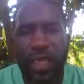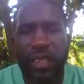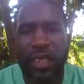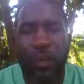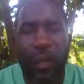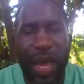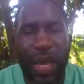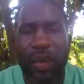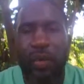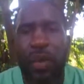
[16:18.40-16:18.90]

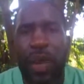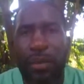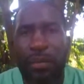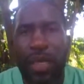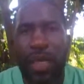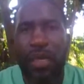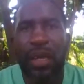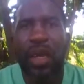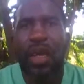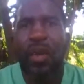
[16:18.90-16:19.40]
setting. What do I
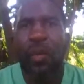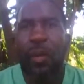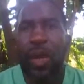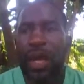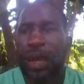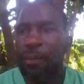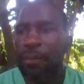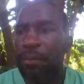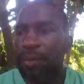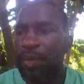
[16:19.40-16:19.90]
mean?
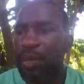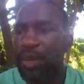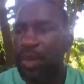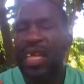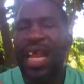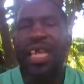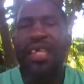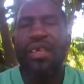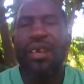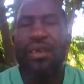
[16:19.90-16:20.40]
Well,
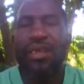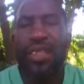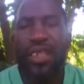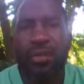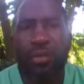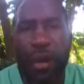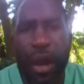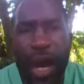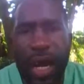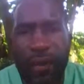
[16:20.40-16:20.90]
just like your
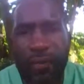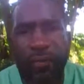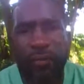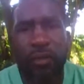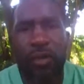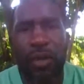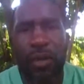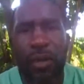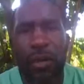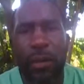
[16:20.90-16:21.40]

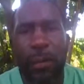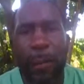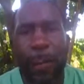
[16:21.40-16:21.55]
smartphone